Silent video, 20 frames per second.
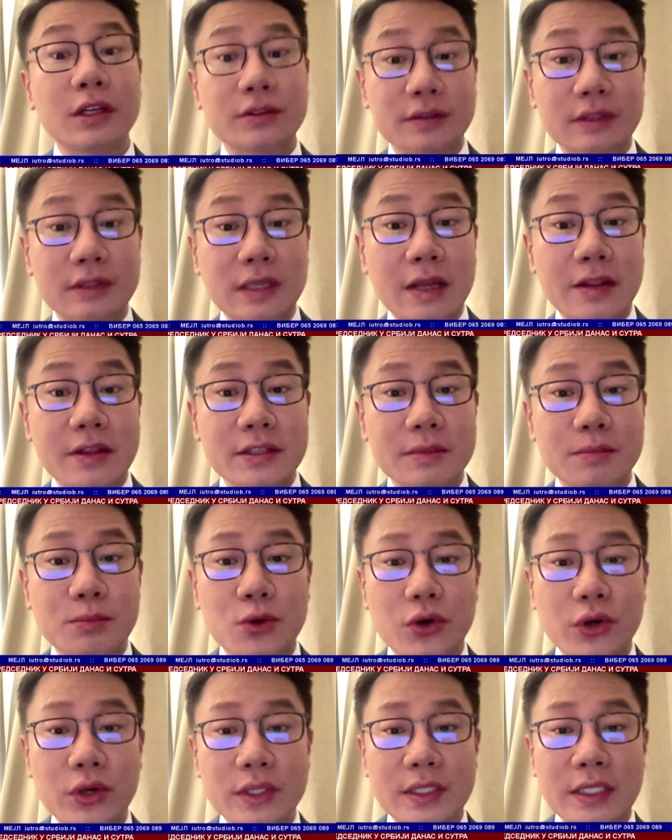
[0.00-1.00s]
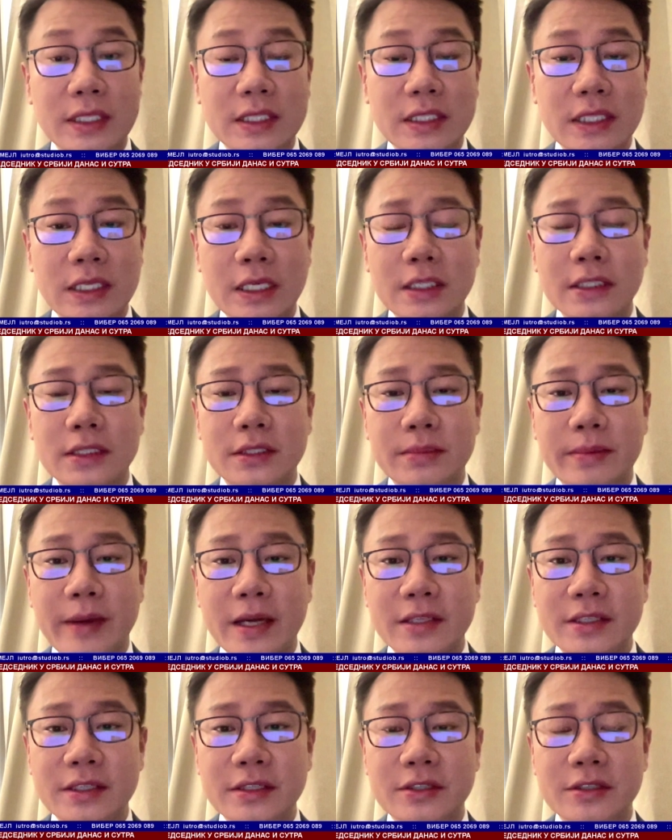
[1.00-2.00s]
France at this point, and he is
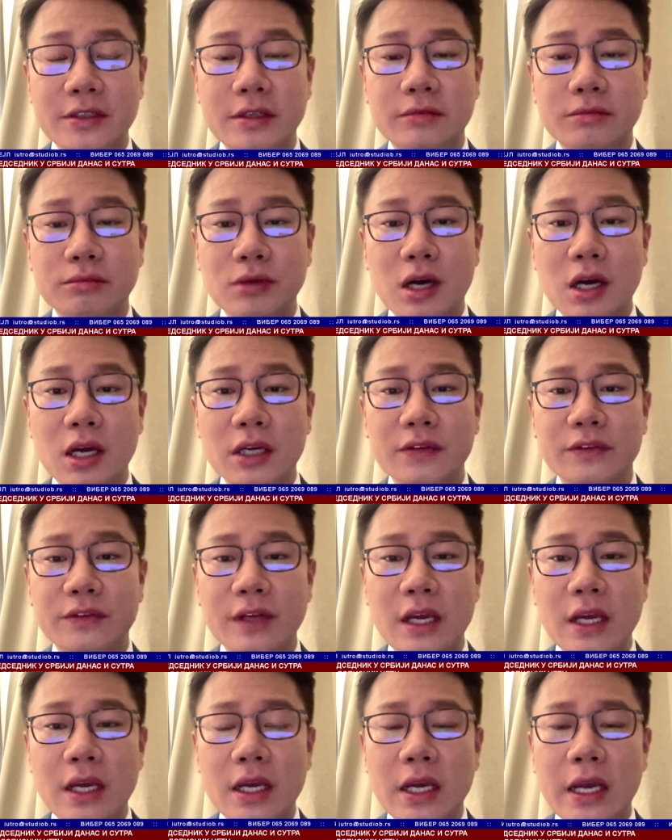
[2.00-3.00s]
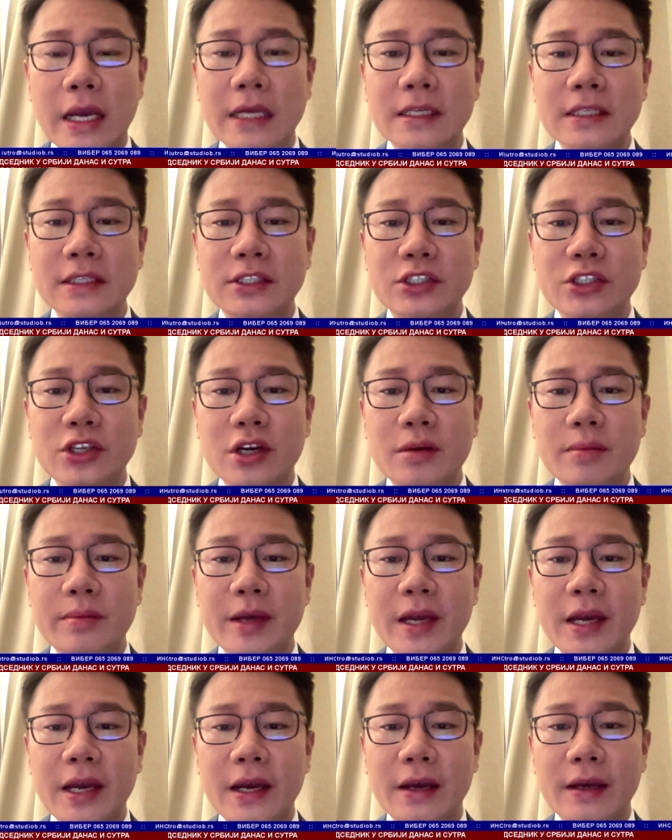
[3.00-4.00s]
expected to arrive in
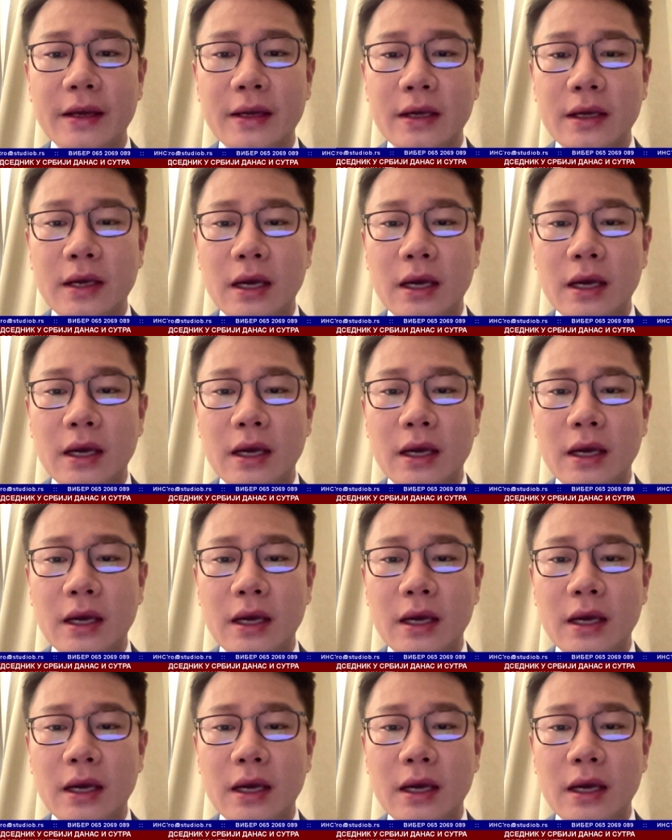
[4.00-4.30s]
Serbia